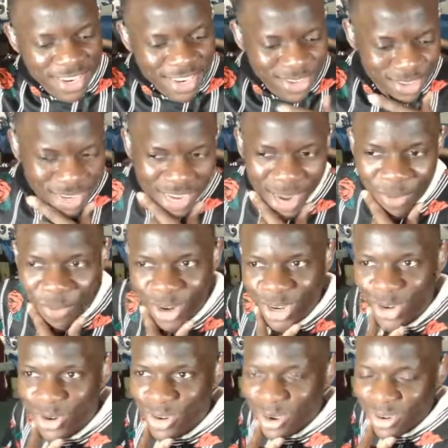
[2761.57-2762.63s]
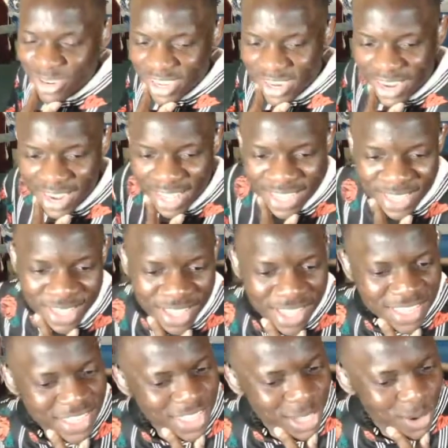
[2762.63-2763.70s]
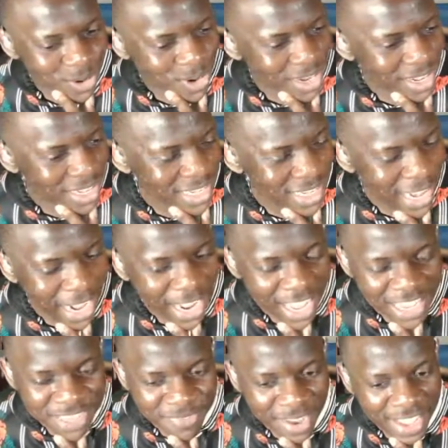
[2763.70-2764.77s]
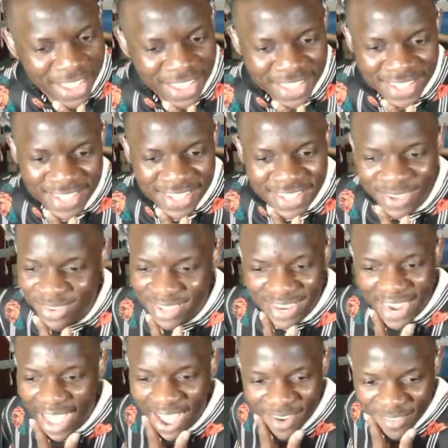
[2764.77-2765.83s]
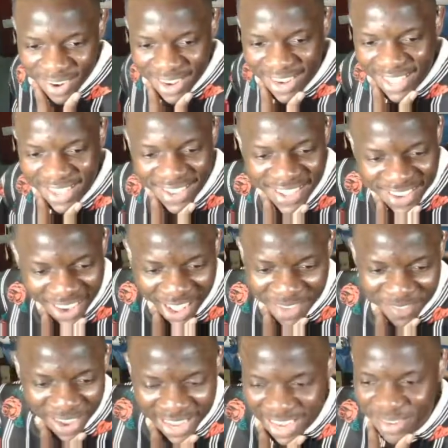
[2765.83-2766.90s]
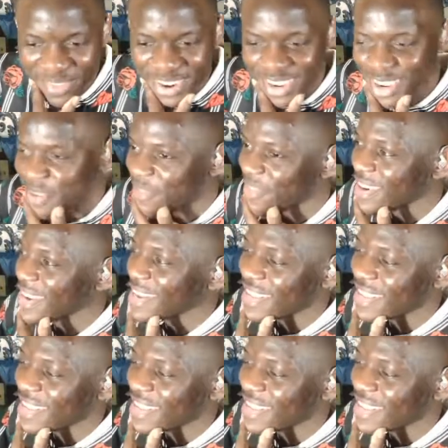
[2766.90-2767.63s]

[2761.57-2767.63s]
So then that one dude that was trying to like steal that guy's bike, he was like, nah, bro, like not my neighborhood, bro.